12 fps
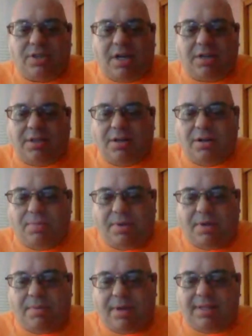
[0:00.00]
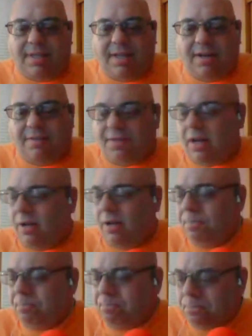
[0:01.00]
a little bit about the NFL,
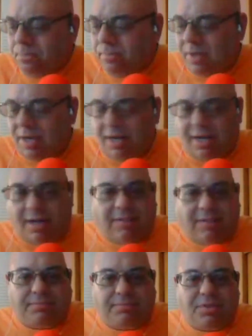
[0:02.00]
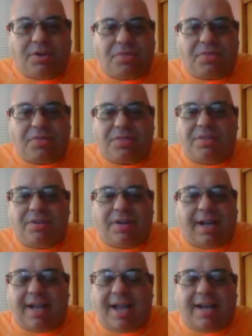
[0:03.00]
I
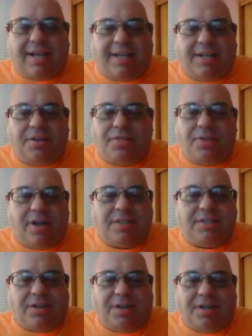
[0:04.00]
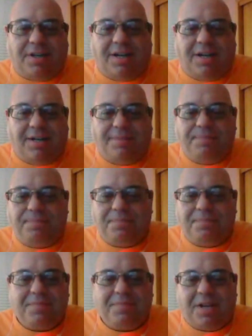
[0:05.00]
got to get your thoughts on
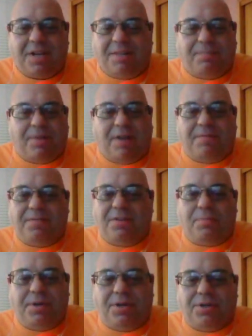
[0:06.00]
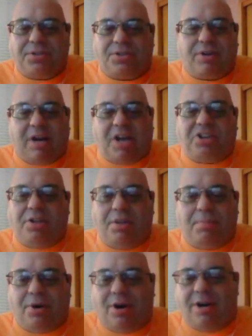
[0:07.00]
the Buffalo Bills crashing the
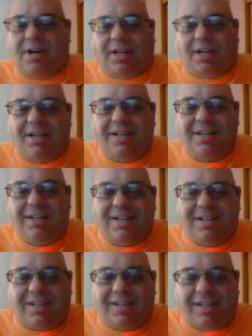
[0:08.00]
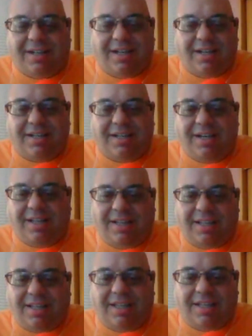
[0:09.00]
party and
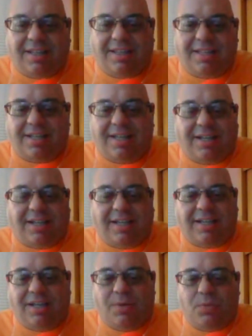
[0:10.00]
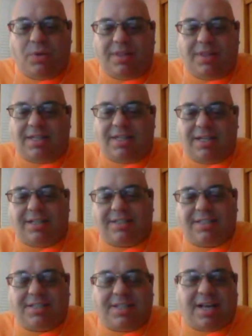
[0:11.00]
getting in with the
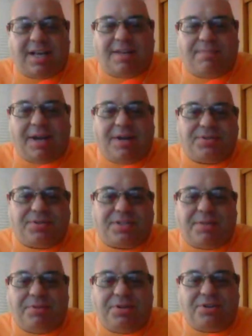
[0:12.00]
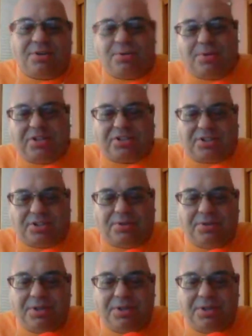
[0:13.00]
Cincinnati Bengals coming to their rescue